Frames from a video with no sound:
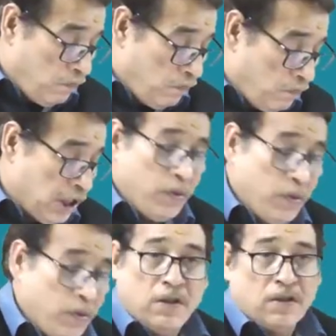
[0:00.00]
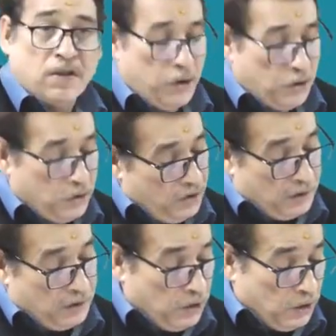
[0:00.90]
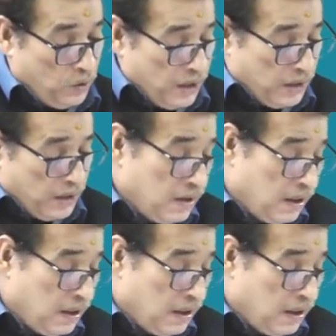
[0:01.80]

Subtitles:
branch manager's commission is equal to X,